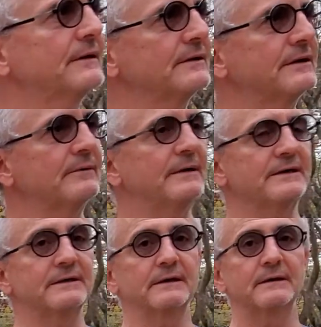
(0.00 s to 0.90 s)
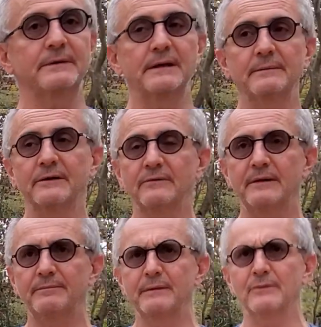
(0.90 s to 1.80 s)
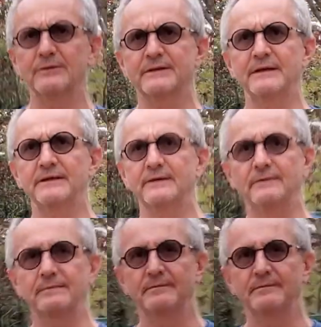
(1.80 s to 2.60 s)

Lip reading: otherwise it's going to become a great big mosquito